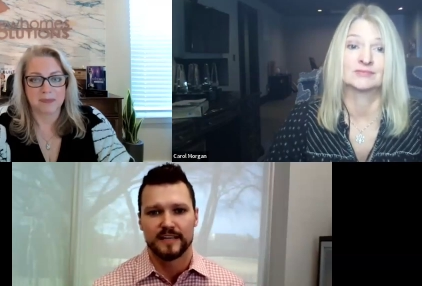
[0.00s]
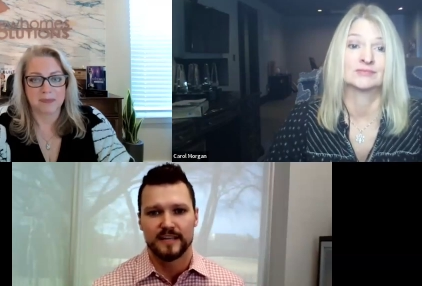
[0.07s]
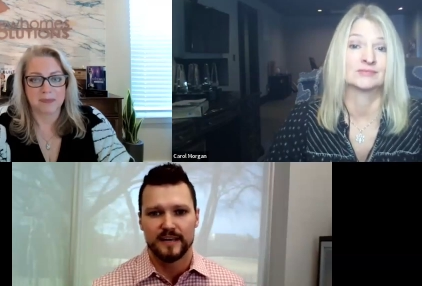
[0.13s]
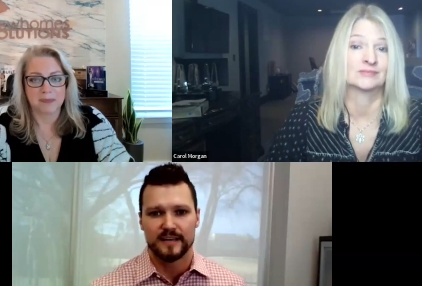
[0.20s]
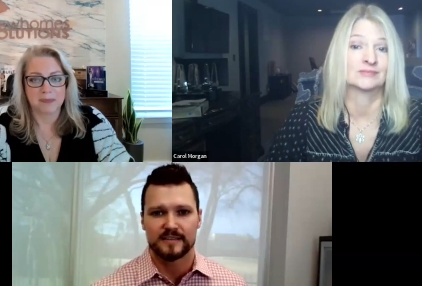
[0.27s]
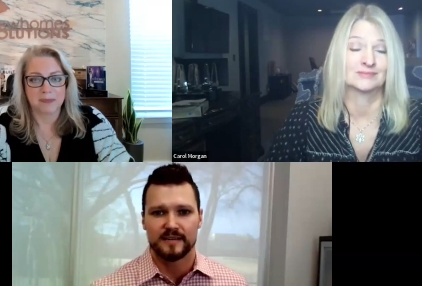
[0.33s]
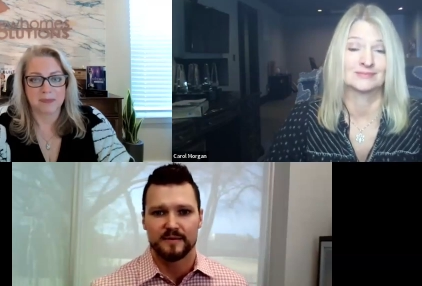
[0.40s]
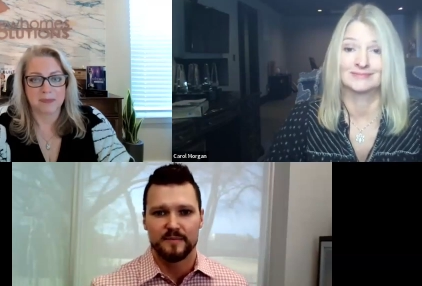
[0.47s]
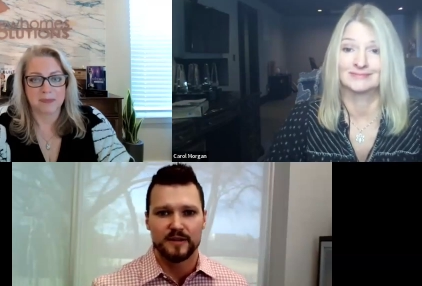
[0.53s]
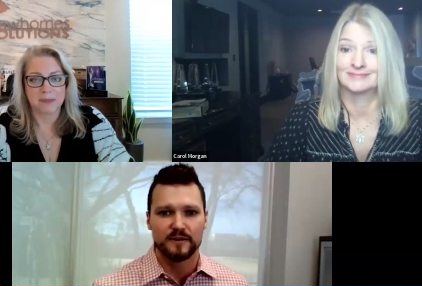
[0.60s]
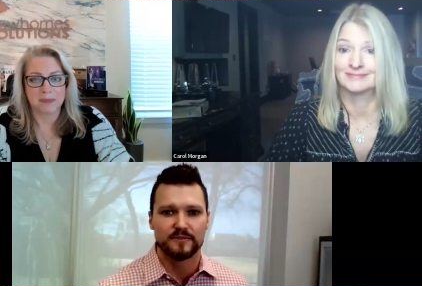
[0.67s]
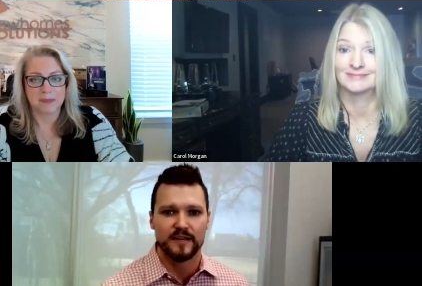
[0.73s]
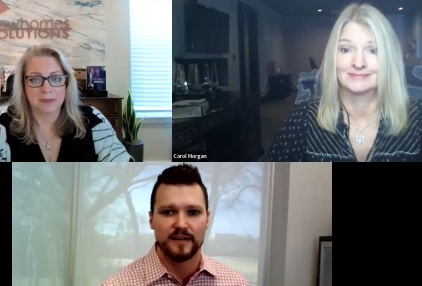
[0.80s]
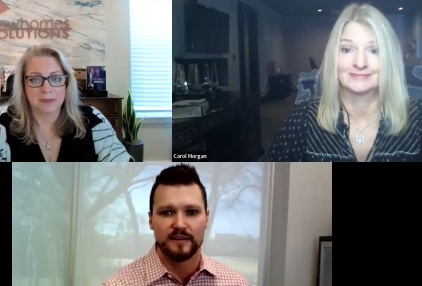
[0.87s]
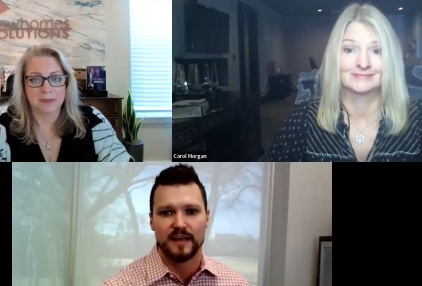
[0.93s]
Speaker 1: yes, let me go
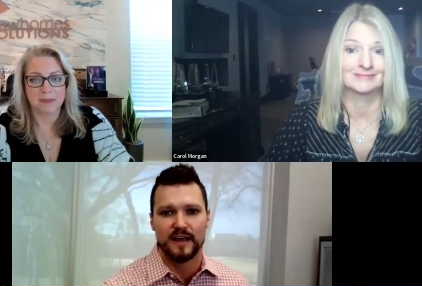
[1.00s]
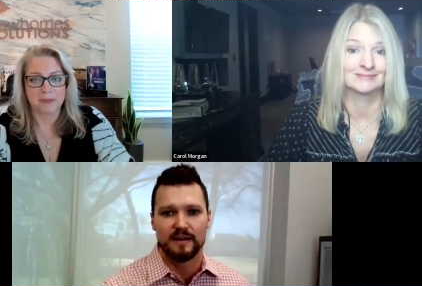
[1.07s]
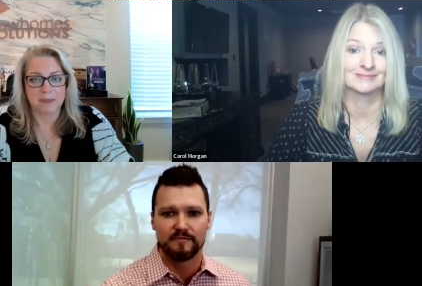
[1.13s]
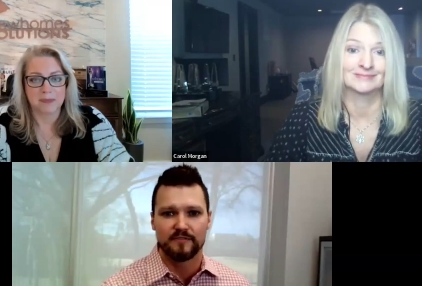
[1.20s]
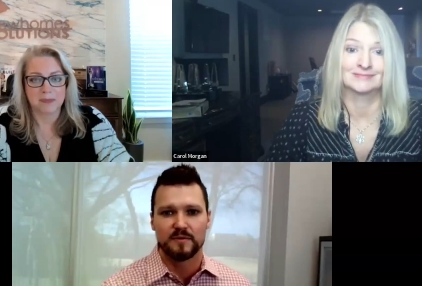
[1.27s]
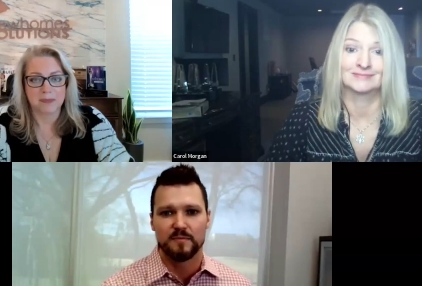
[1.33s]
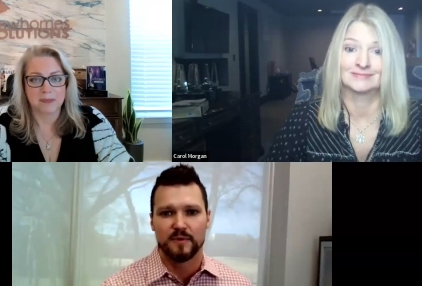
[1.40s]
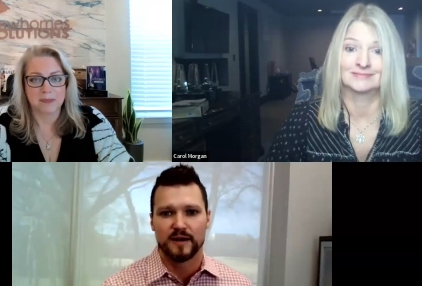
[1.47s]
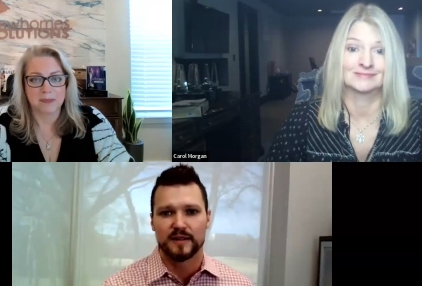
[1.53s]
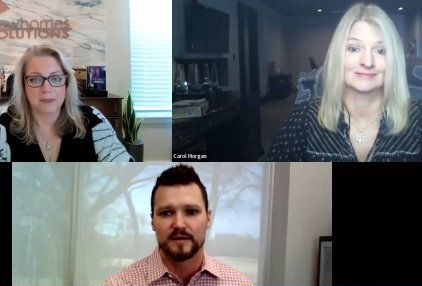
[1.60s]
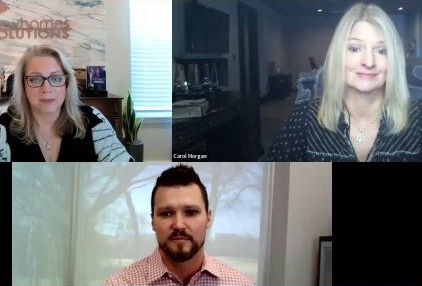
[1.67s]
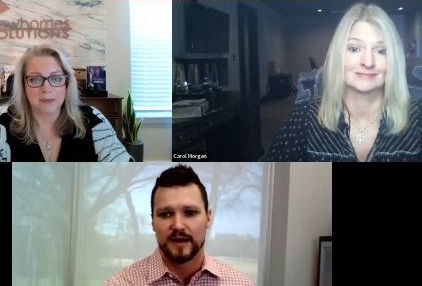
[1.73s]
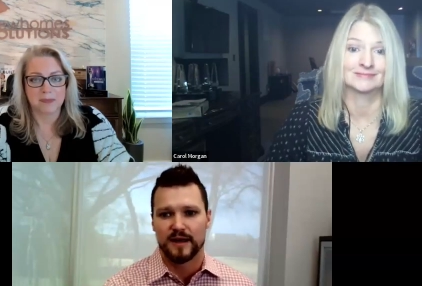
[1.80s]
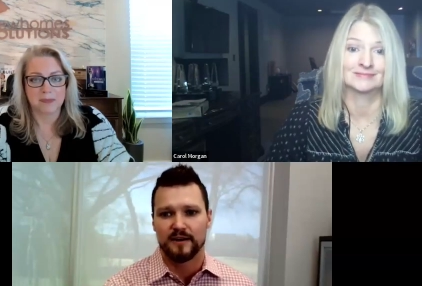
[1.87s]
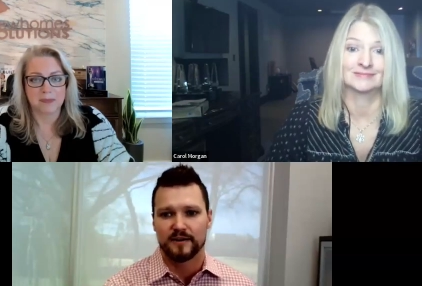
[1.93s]
tell everybody
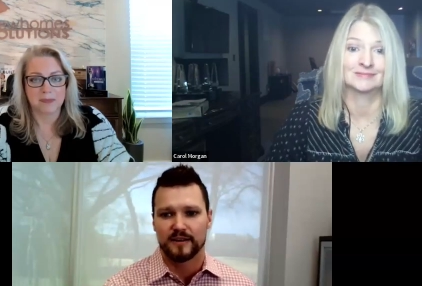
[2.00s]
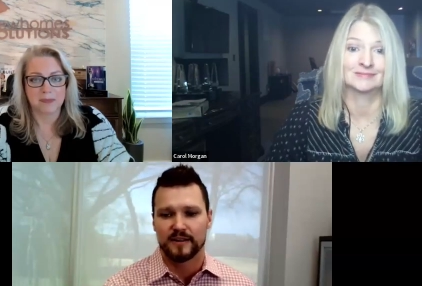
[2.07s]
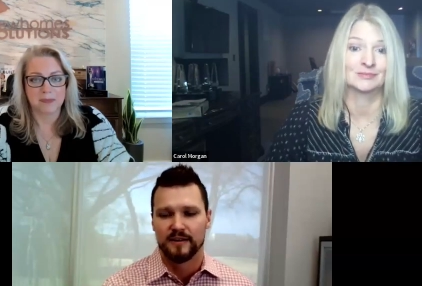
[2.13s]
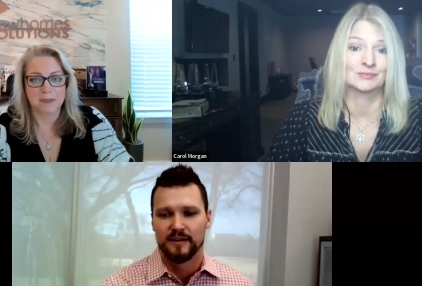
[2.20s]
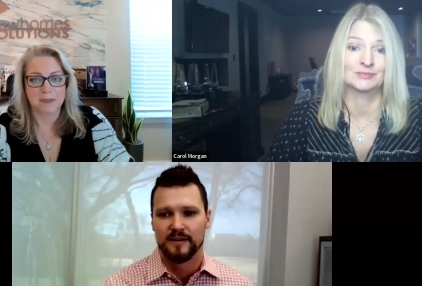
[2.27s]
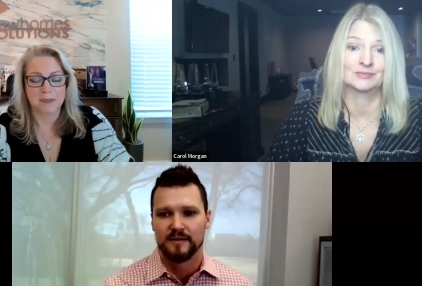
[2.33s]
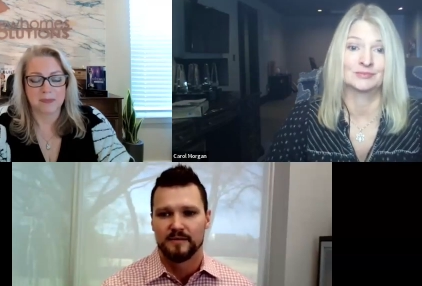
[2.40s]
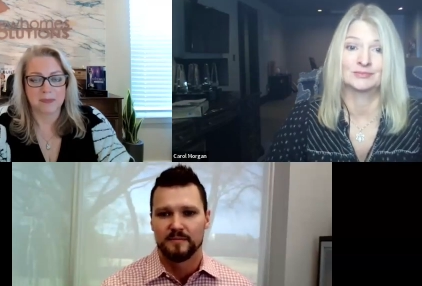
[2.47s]
about it?